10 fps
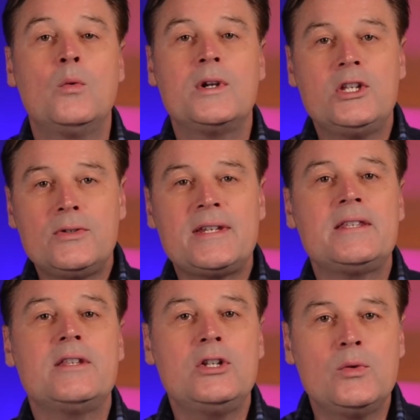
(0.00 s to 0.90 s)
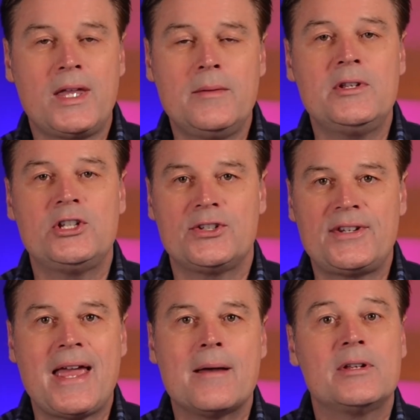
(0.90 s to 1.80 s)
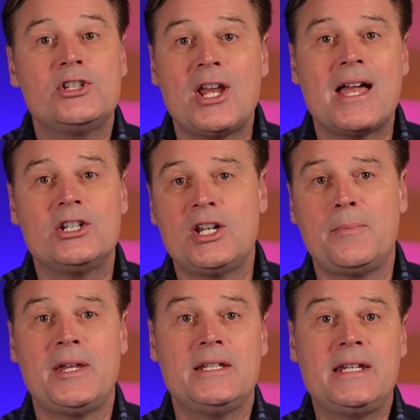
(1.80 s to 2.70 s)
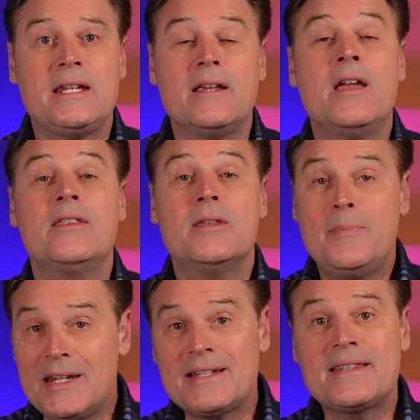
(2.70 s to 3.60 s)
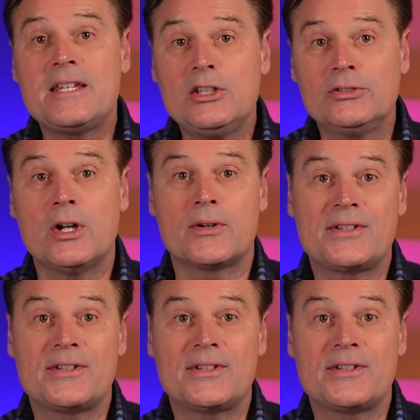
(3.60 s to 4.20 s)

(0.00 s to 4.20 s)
When using the new Images tab in ChatGPT, the biggest thing you'll notice